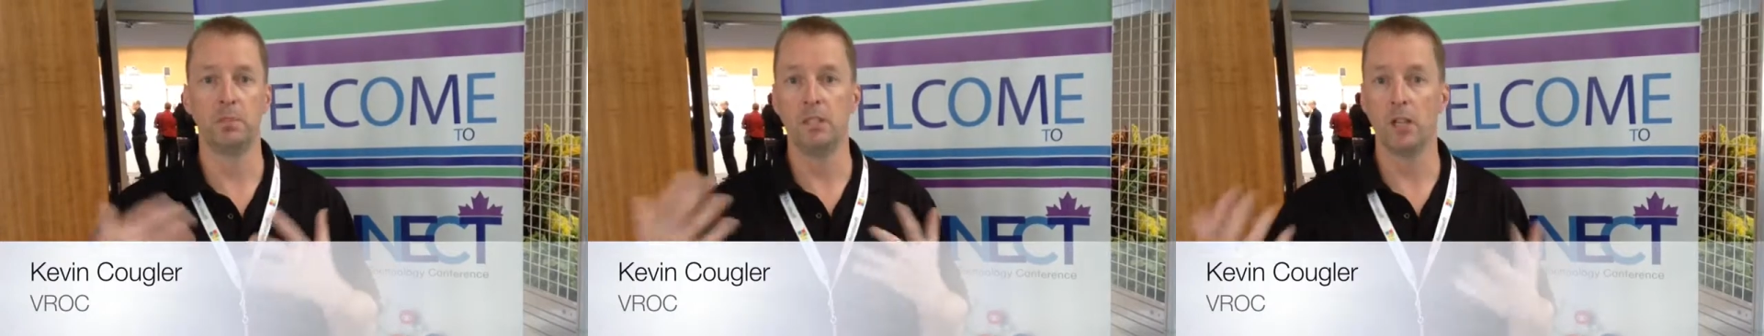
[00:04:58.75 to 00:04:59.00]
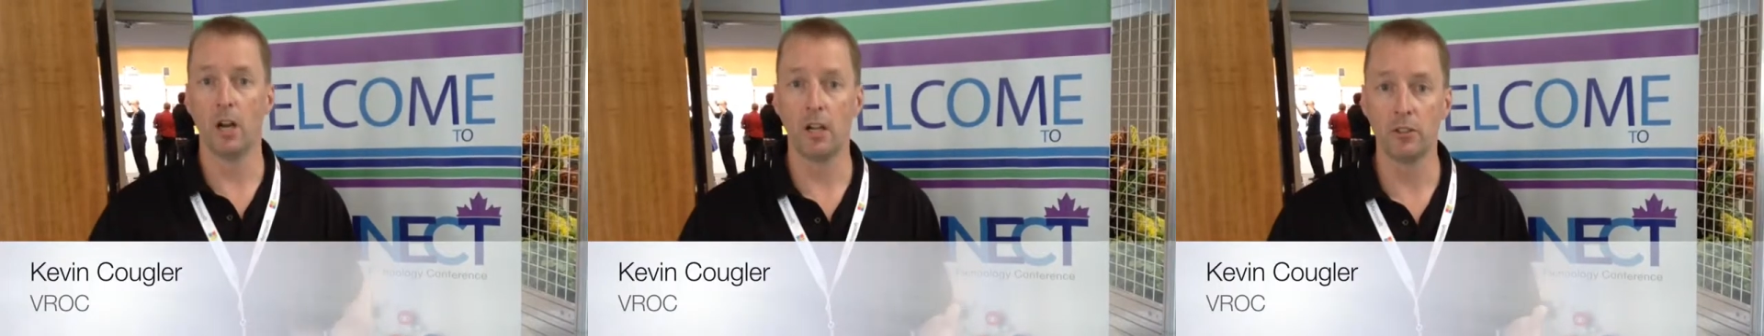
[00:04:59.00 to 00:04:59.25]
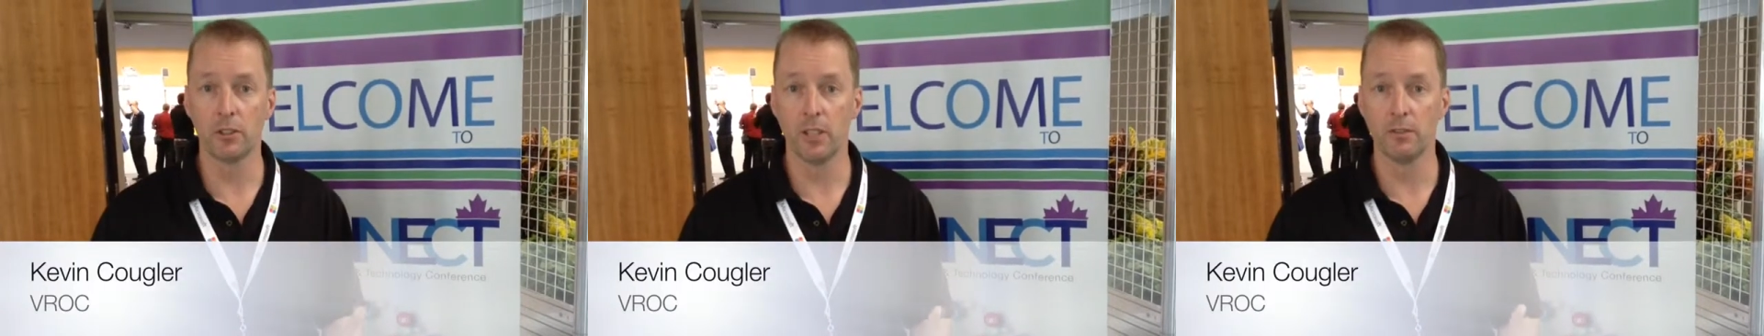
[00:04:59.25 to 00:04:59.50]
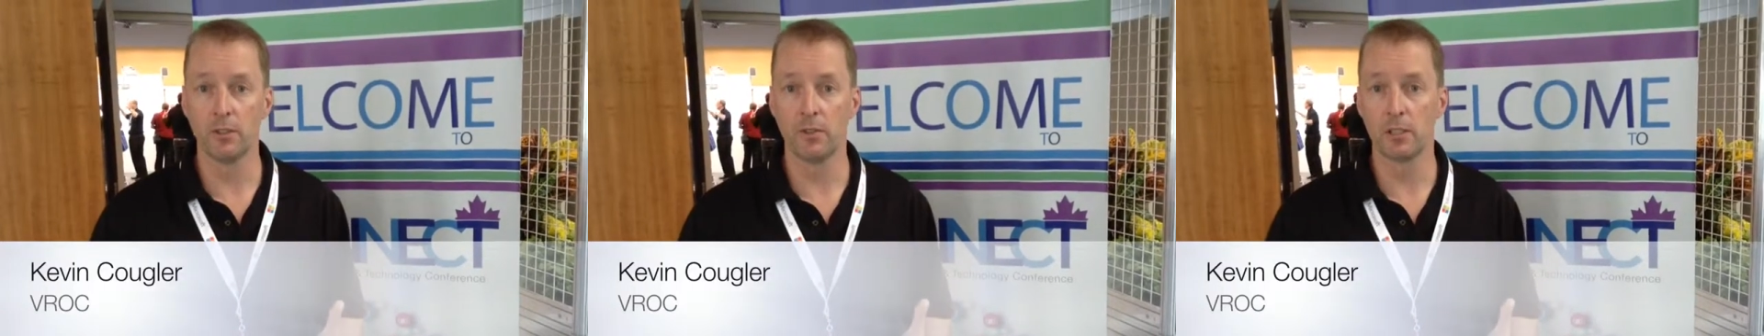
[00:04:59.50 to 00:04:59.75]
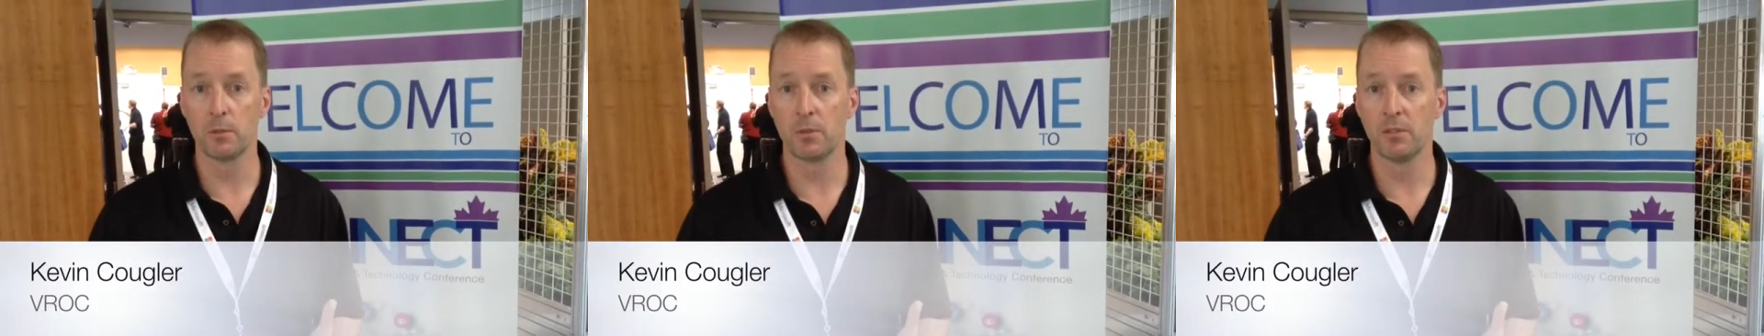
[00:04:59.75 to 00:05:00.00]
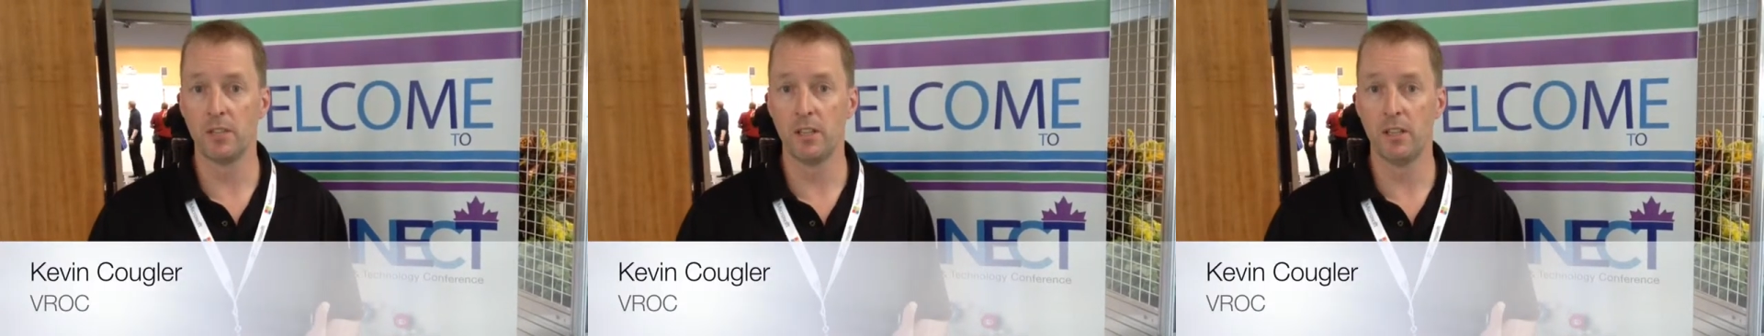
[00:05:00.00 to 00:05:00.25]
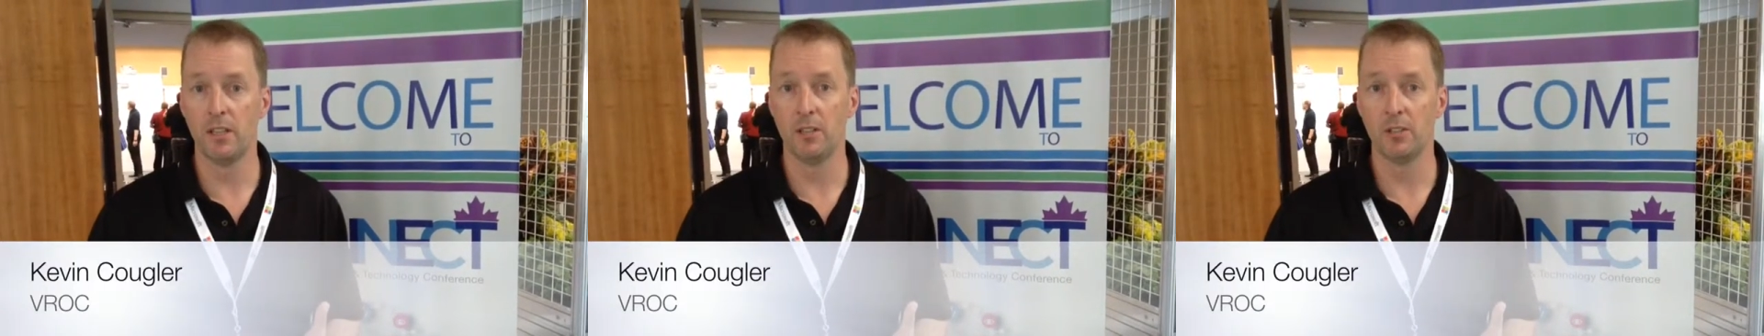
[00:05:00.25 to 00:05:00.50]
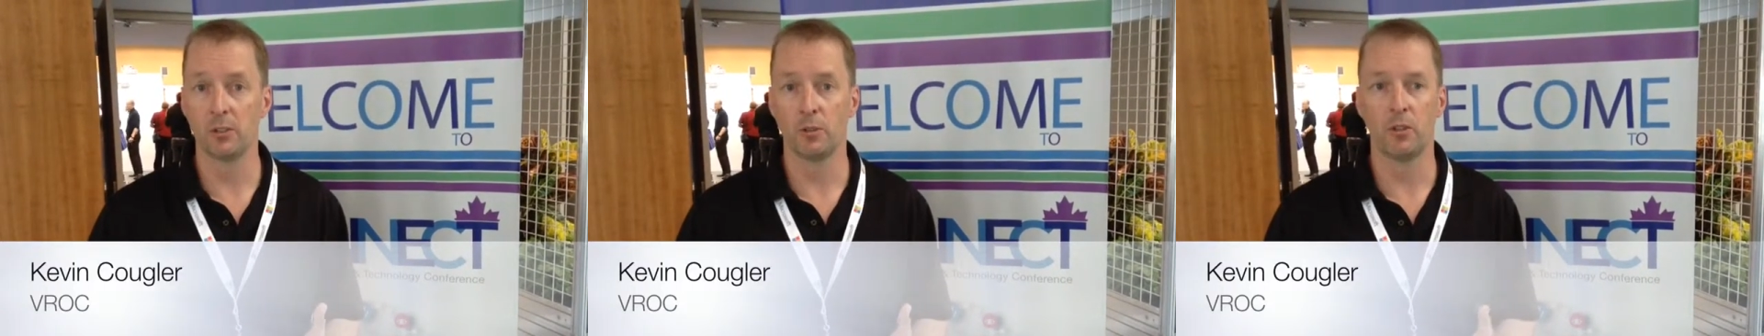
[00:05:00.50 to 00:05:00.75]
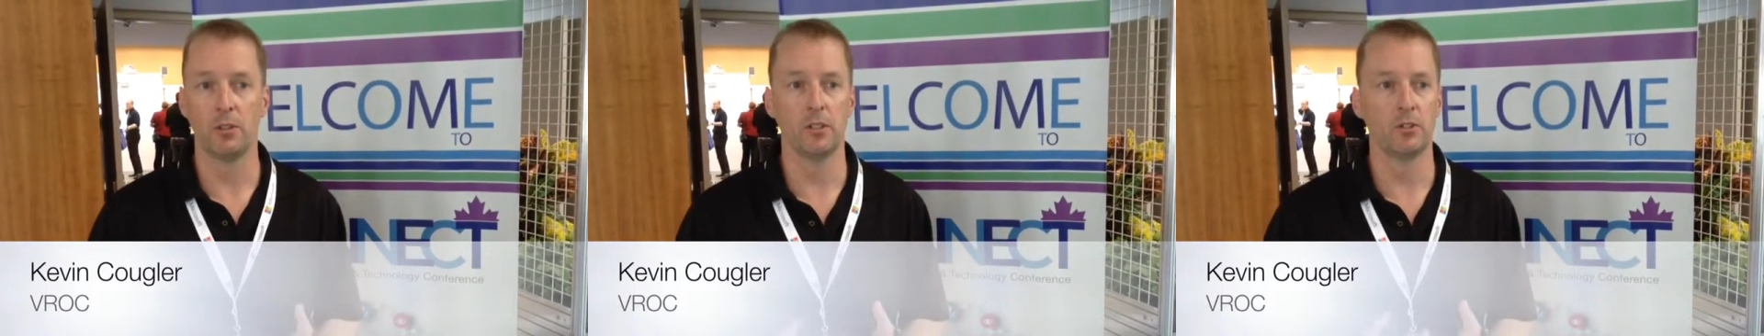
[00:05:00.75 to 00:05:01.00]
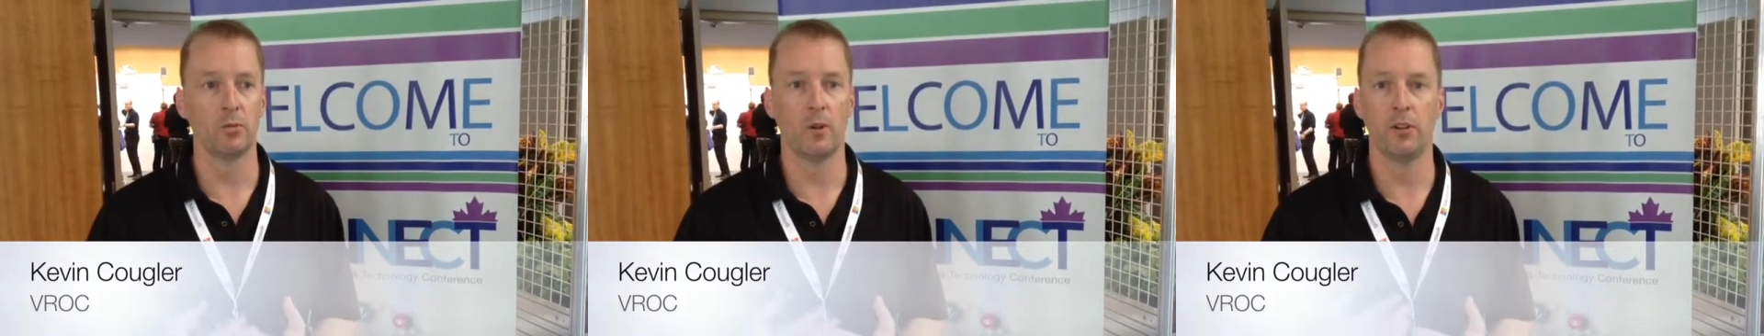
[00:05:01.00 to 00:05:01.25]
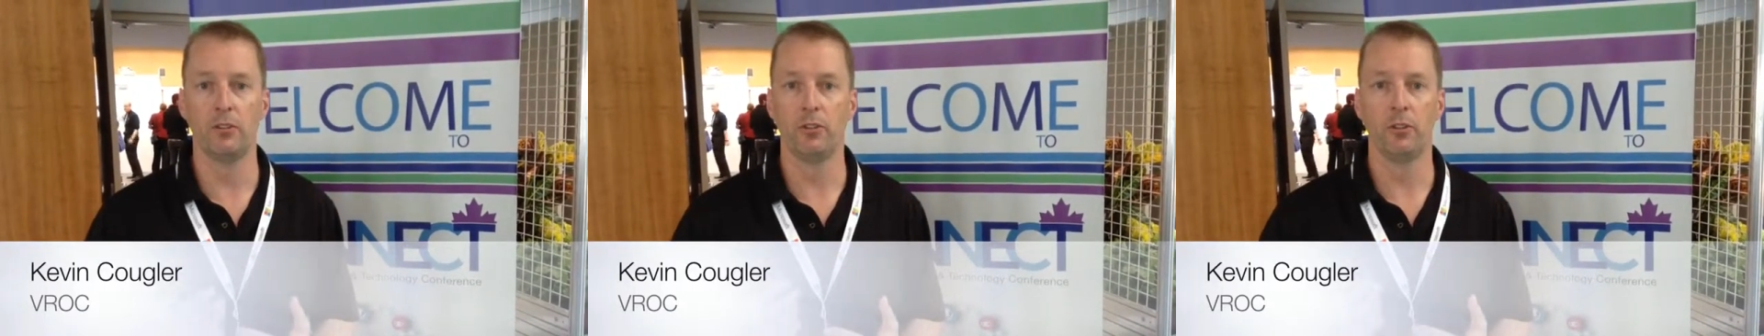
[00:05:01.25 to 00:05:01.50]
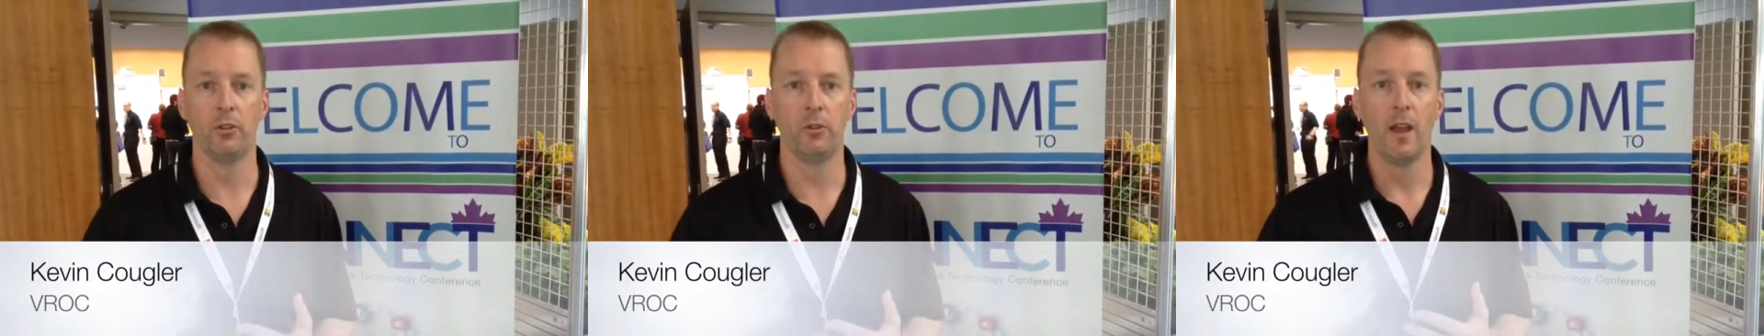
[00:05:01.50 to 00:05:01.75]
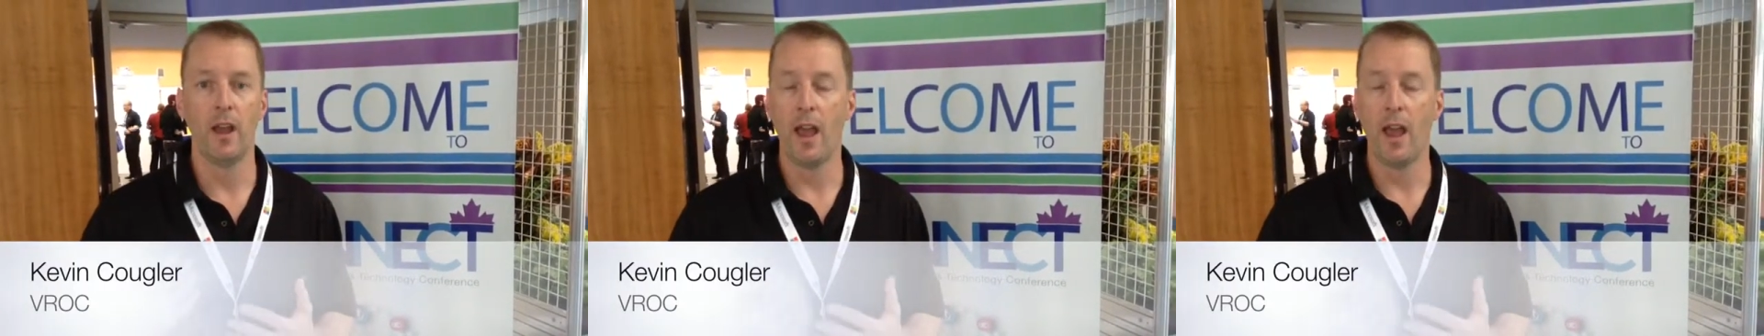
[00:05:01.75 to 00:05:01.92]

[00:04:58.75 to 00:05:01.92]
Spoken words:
beyond your level of expertise, or you just want to